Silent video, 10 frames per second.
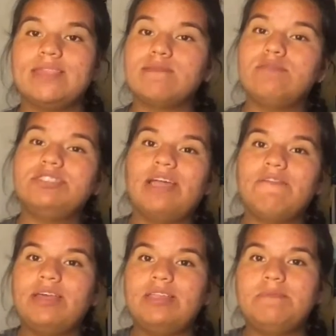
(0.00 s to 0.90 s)
and this will
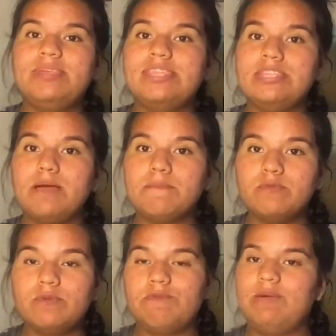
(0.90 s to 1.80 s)
definitely be the
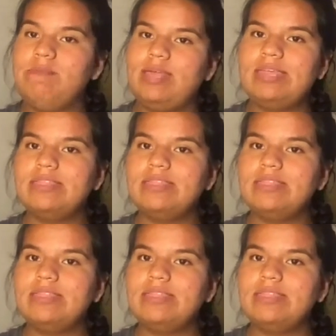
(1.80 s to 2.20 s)
number 1 website